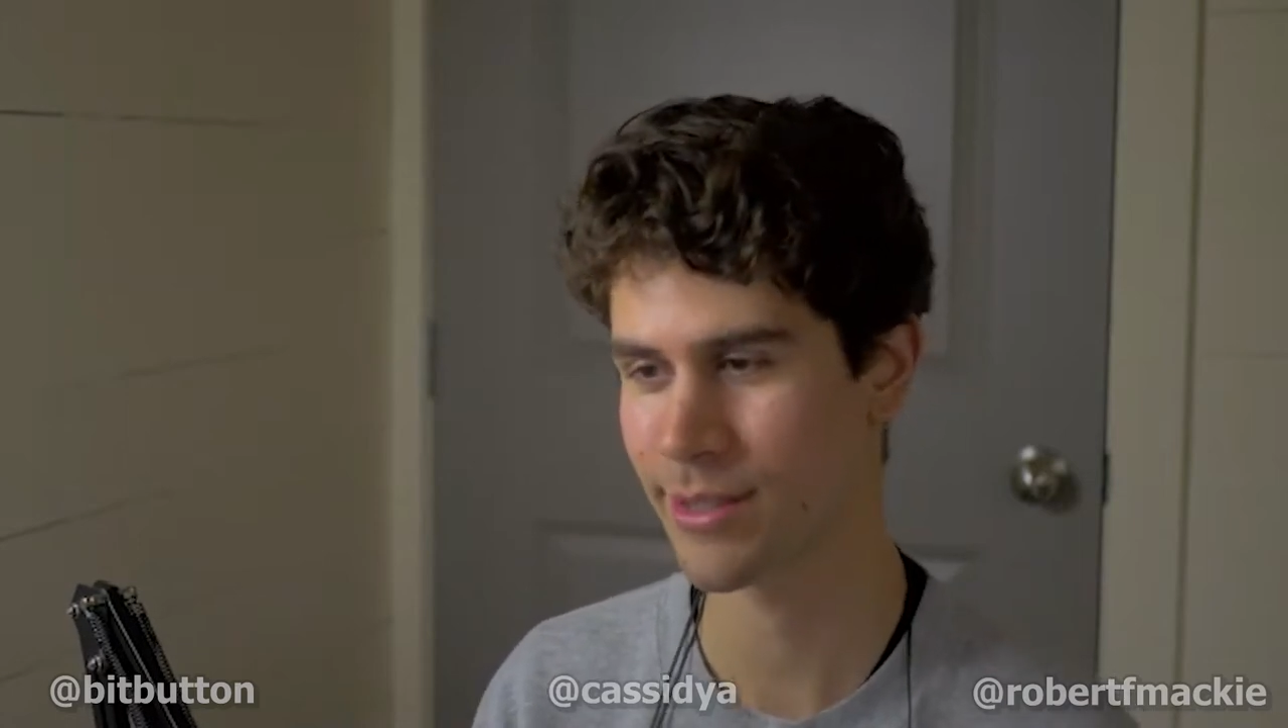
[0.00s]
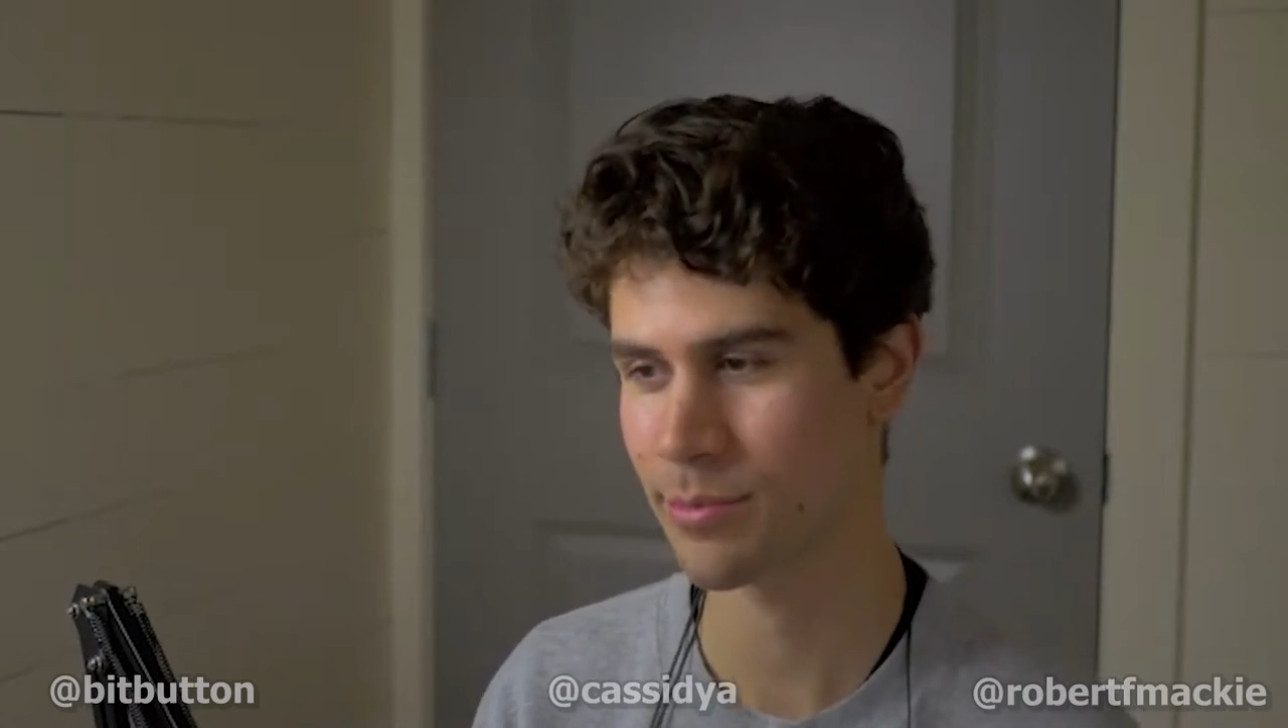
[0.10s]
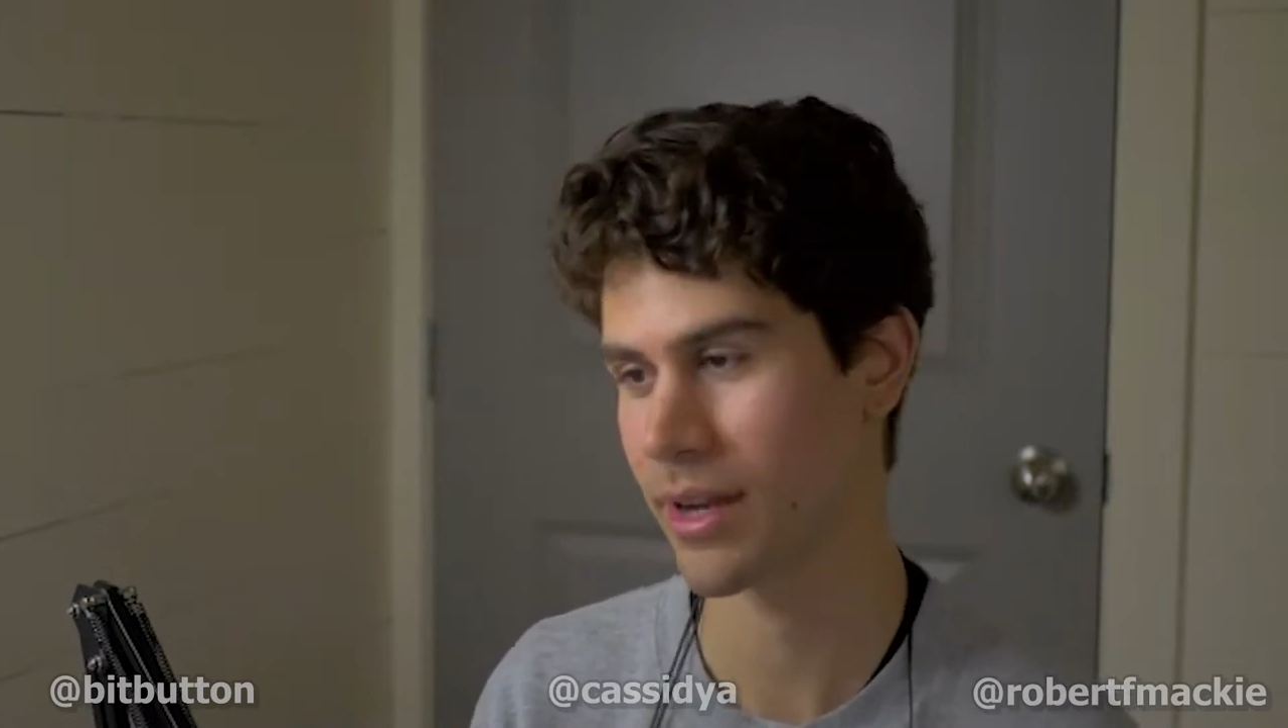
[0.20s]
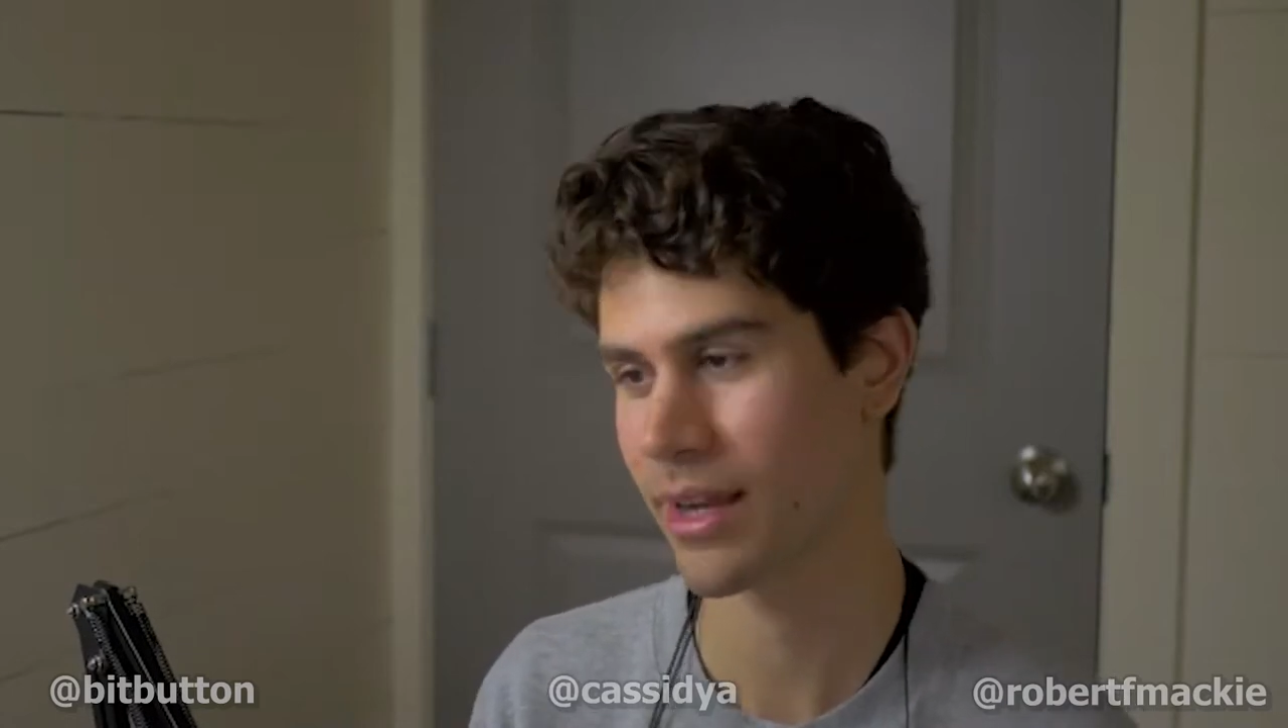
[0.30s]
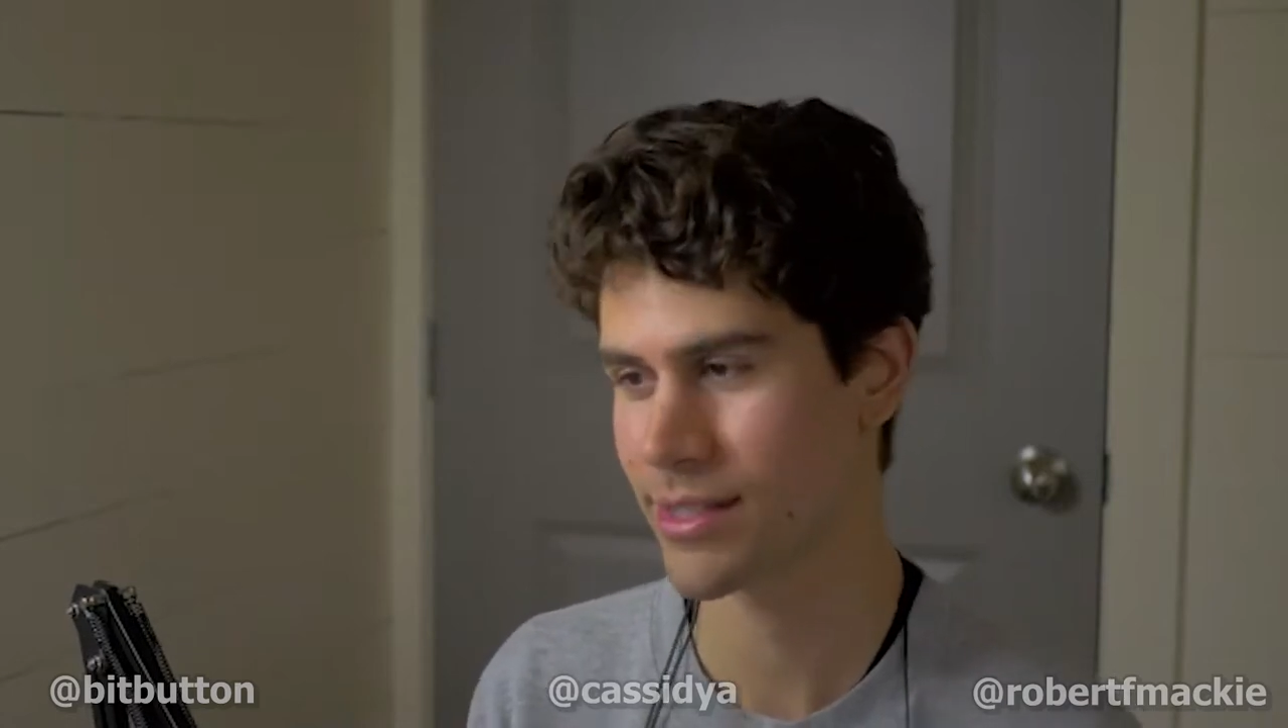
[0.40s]

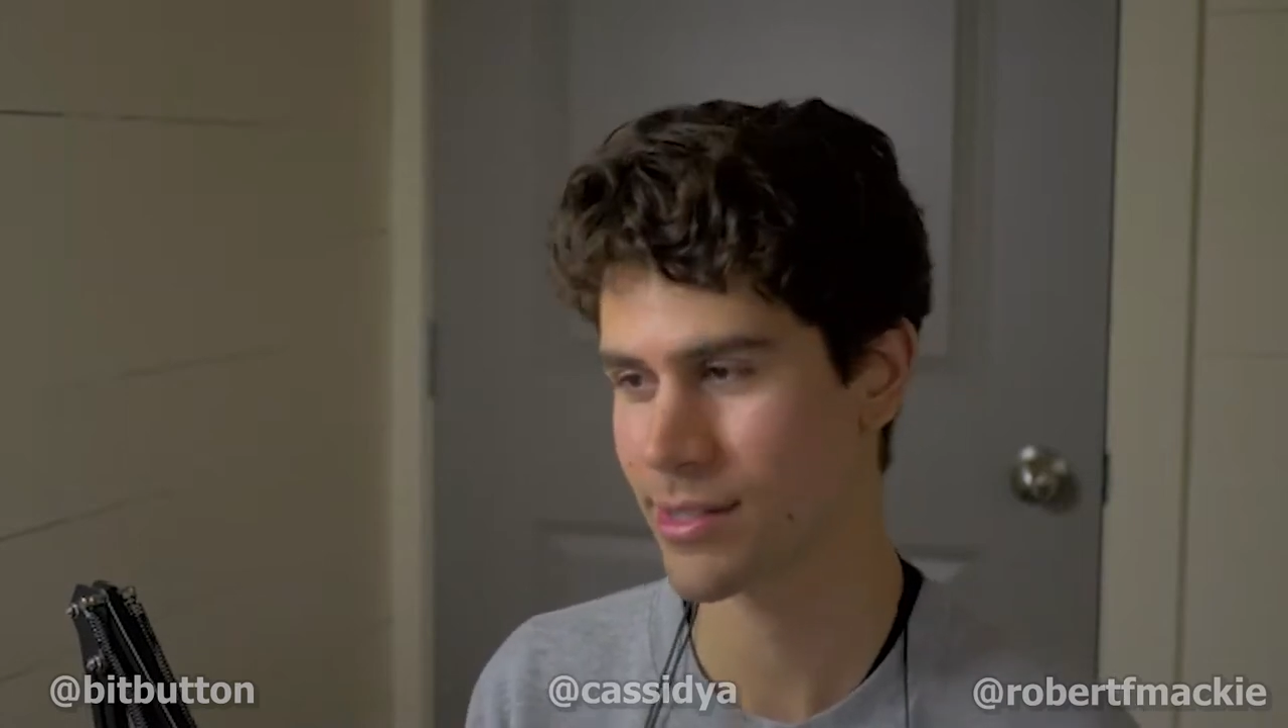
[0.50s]
but I guess there. Well,